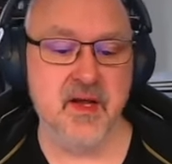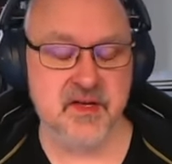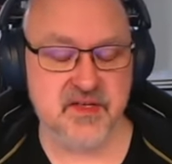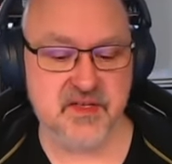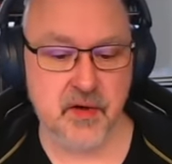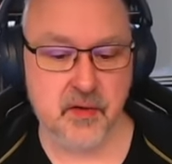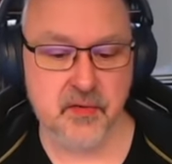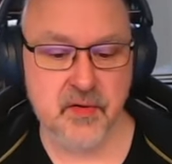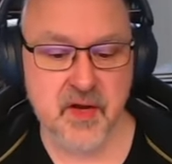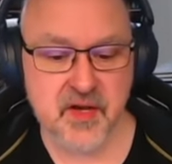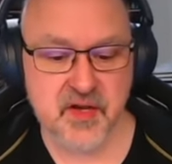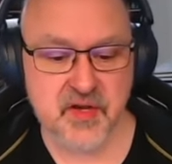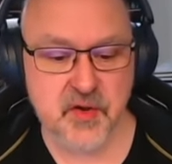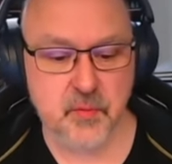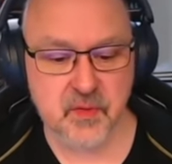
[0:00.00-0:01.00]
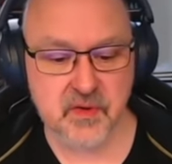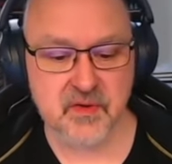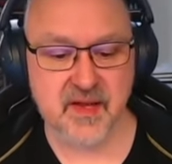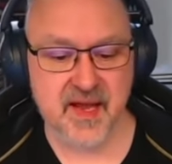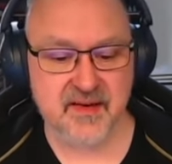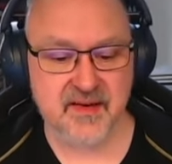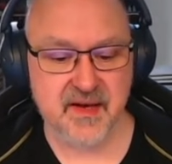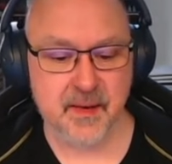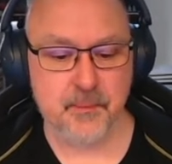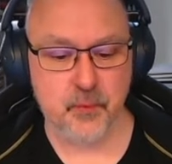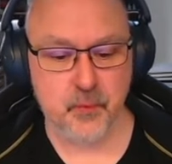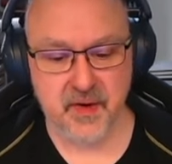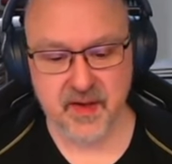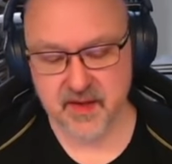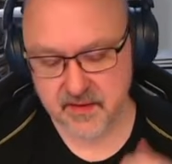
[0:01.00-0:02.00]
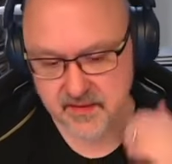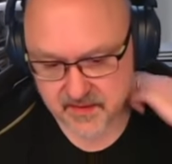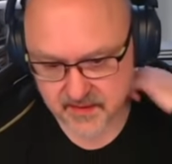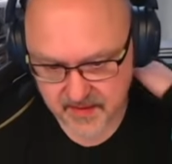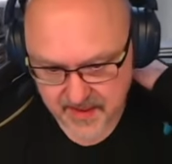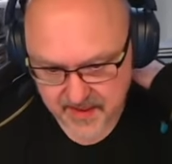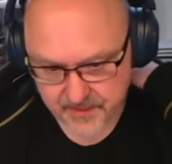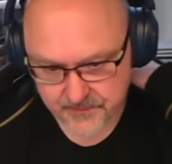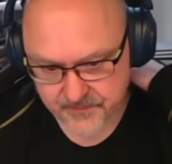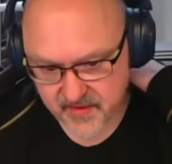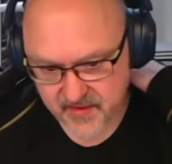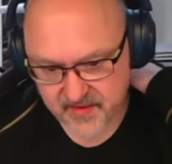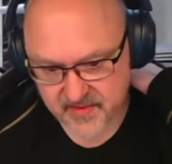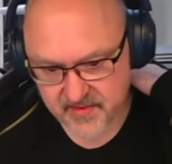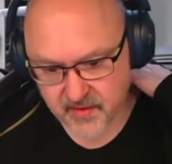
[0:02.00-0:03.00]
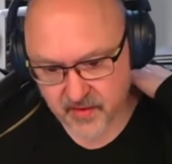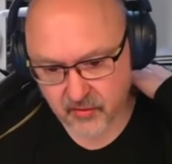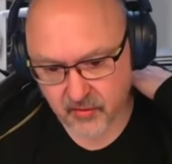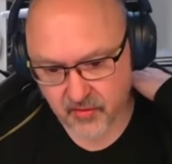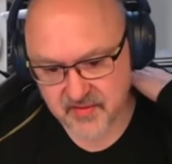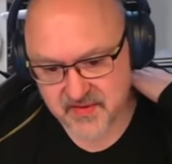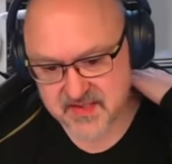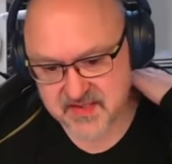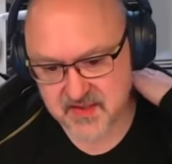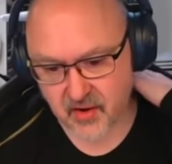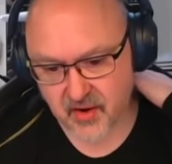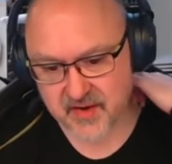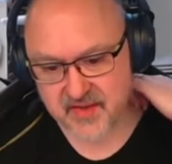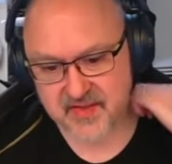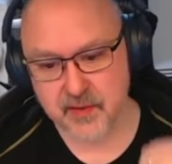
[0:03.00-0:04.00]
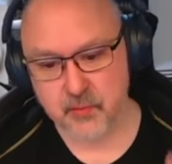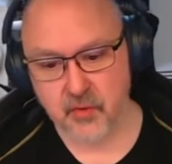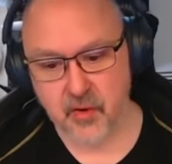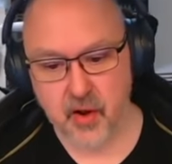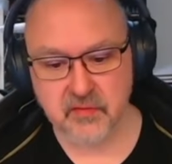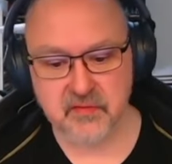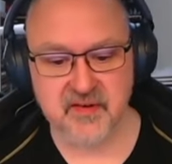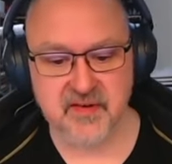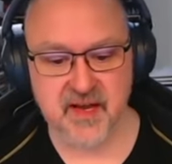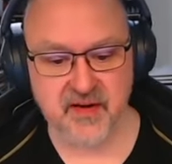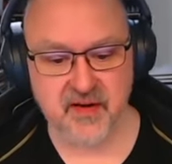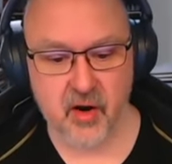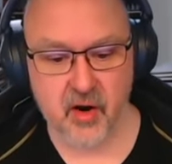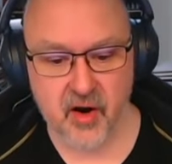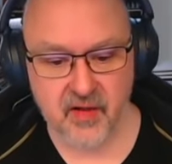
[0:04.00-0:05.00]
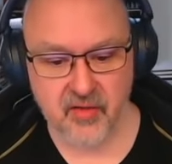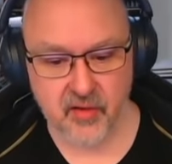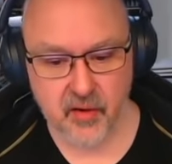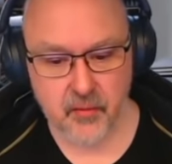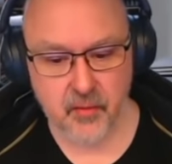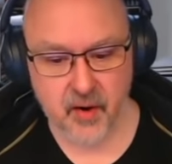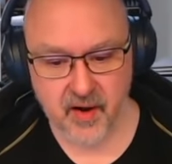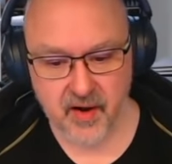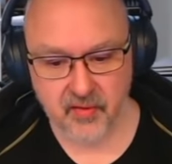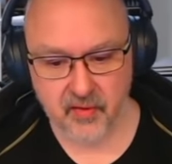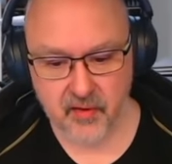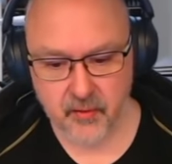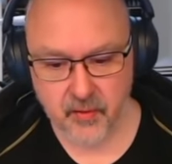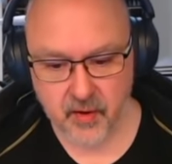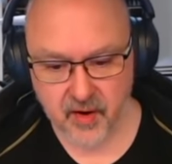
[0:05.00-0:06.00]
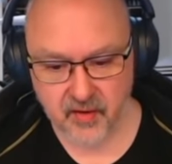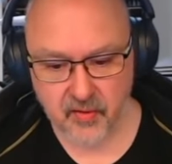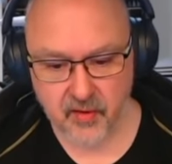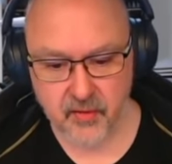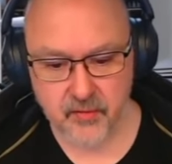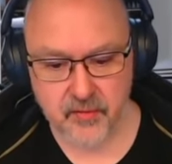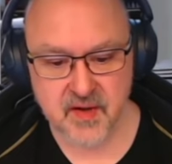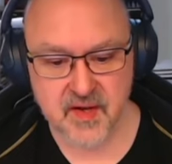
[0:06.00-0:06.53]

So you will end up with um, along this line, they will alternate high, low, high, low, high, low.